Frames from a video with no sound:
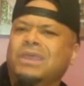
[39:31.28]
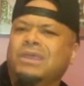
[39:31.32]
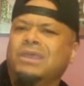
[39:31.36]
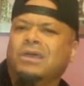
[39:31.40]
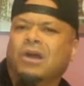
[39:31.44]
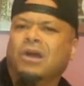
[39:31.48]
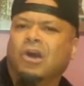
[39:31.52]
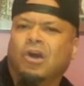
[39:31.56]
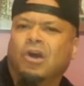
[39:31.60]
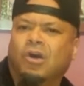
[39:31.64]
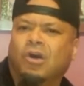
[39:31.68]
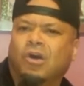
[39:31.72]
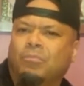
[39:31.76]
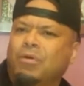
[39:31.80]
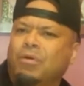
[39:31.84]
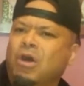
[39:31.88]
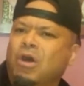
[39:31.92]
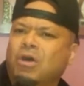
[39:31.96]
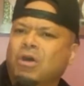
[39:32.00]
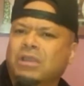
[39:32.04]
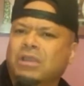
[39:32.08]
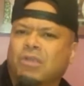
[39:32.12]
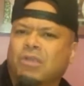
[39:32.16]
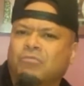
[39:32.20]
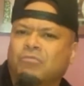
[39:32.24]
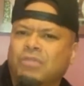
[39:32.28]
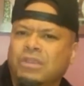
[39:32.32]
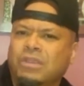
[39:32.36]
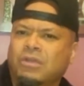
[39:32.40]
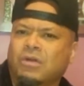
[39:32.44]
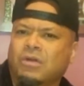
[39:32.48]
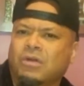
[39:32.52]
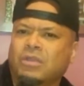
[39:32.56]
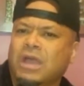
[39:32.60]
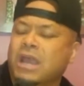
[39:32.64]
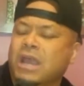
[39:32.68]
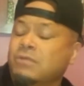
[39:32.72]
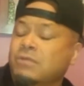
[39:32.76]
on Ball Out Rio.
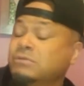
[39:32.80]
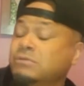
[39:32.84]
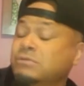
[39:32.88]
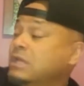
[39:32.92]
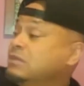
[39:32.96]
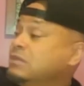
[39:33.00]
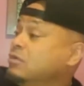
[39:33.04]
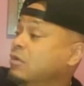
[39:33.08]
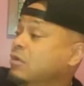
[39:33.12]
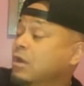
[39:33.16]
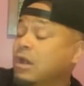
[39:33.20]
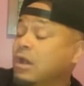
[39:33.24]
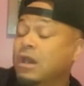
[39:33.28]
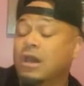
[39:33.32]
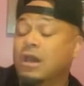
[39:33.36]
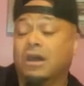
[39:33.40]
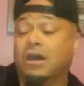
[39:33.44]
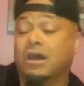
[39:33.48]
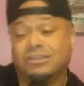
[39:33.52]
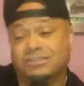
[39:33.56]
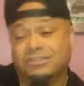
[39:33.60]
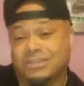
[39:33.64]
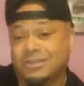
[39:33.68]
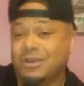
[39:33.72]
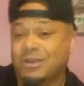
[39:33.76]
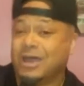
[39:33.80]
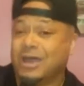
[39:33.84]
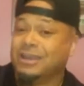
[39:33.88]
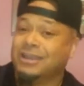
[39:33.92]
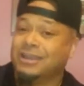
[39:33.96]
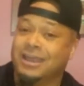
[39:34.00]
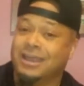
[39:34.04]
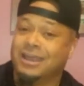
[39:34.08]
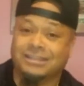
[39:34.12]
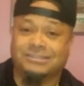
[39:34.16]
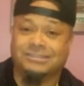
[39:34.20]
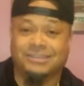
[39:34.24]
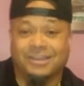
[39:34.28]
Lonnie was like, yo, RJ, I Lonnie
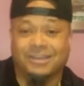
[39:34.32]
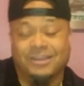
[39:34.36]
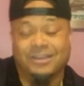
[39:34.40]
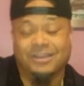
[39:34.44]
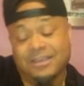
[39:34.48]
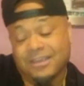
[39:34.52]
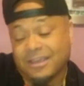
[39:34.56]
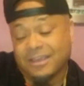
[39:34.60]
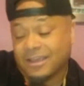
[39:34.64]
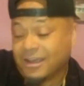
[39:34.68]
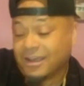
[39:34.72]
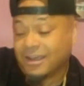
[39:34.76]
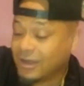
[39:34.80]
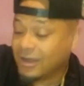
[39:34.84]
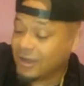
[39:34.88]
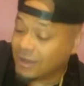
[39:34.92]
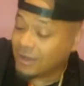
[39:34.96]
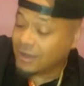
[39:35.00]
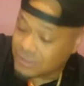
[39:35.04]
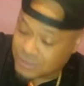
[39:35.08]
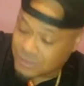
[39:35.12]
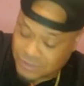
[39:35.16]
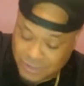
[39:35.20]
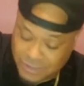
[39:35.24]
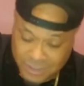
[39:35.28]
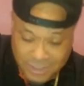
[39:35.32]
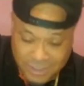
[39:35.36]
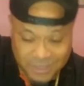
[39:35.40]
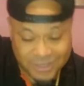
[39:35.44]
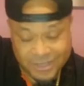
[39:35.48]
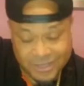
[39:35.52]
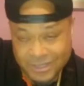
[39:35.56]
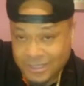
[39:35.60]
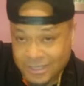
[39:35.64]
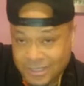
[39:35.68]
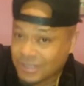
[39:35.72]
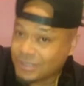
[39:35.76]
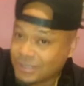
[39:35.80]
talk, RJ,
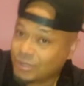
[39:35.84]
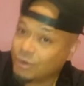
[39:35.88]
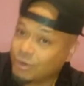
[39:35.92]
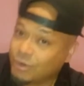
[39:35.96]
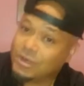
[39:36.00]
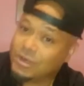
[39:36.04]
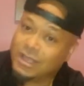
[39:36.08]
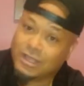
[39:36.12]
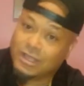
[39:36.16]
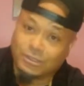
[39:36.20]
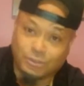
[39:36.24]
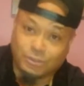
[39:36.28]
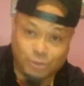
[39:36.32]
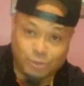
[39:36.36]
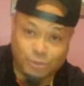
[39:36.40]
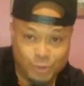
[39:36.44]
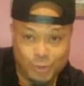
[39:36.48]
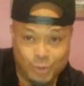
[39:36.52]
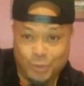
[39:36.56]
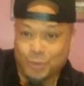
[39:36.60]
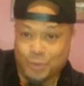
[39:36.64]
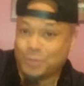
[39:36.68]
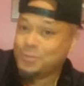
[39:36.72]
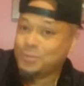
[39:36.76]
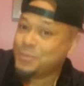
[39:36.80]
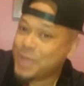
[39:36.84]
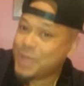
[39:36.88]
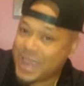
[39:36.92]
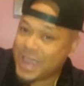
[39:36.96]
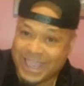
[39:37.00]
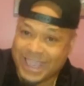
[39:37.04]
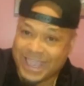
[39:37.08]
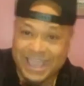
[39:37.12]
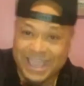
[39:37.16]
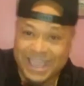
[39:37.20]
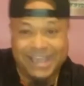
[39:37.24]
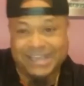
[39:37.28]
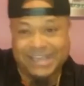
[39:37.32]
yo, that dude,
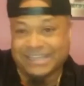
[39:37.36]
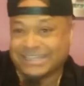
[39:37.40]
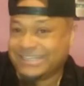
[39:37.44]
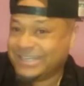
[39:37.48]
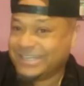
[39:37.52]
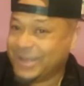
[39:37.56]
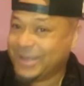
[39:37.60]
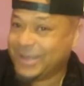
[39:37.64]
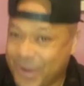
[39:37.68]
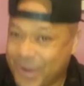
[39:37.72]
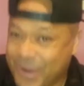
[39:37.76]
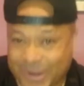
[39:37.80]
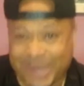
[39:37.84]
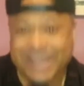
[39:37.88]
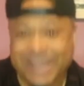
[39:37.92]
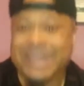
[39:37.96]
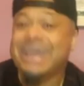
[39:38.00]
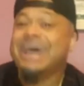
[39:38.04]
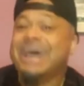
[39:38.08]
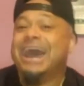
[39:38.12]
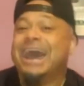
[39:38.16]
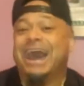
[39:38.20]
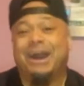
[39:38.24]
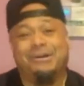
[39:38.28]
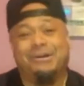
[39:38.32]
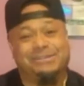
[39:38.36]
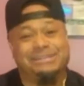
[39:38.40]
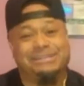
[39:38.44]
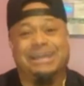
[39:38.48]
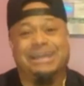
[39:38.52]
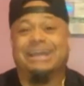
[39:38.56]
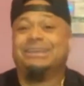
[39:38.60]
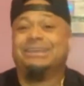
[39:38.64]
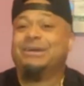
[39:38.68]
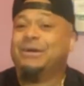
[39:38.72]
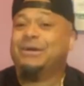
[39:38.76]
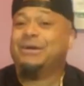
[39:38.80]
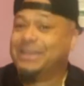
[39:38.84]
he is doing it. I was like,
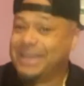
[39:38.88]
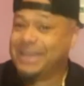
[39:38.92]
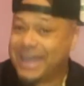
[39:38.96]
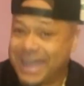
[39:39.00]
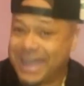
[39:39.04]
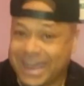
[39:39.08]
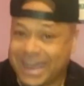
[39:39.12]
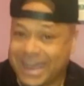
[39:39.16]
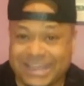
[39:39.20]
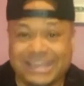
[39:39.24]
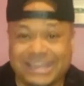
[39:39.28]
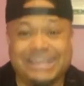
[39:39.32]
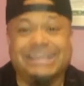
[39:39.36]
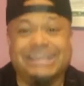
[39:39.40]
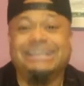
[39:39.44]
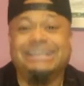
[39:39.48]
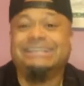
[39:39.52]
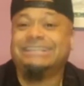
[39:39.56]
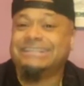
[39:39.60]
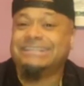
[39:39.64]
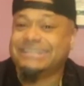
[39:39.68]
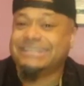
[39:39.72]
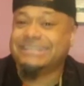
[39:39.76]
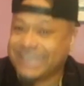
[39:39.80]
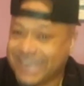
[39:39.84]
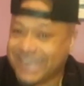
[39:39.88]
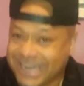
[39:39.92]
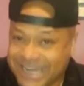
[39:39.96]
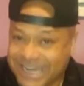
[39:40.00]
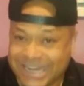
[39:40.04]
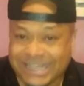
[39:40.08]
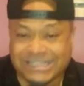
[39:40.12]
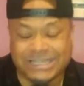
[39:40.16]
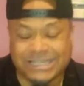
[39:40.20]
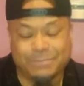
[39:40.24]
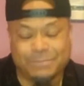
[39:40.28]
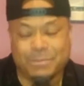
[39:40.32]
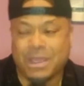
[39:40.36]
yo, Lonnie, he's killing. He
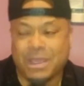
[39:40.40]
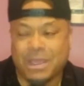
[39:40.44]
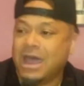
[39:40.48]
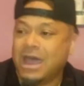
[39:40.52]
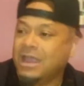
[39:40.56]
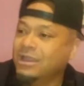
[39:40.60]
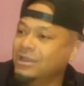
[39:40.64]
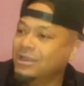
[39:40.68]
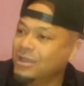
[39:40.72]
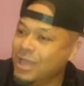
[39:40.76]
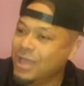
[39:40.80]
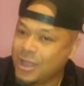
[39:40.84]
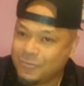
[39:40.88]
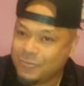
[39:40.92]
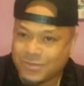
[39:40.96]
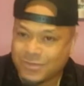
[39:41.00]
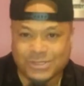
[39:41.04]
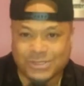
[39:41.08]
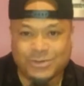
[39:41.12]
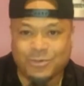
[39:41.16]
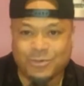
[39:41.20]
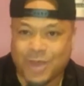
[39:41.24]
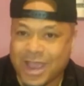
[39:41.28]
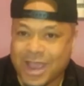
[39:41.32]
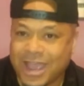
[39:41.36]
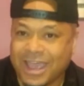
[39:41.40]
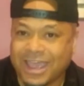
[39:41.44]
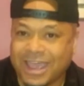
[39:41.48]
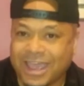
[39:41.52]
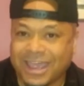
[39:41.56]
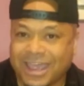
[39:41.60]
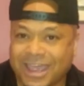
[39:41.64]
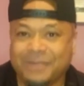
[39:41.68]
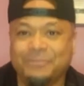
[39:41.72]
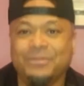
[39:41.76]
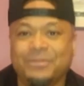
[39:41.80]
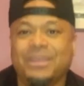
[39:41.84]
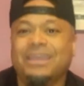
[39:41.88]
said, man, I love his grind.
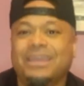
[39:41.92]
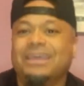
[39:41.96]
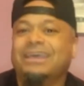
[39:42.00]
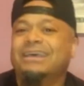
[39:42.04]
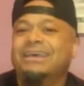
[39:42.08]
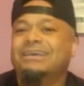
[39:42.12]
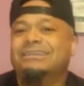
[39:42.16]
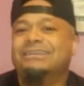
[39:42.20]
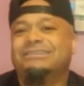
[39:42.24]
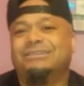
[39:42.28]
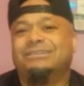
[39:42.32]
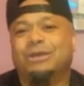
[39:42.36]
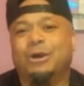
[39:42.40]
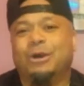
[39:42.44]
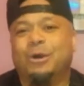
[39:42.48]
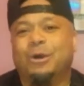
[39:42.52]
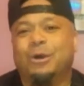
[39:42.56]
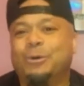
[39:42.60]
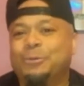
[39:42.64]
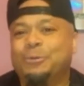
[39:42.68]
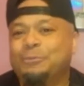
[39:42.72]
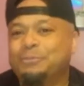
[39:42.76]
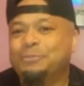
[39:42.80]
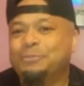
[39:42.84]
So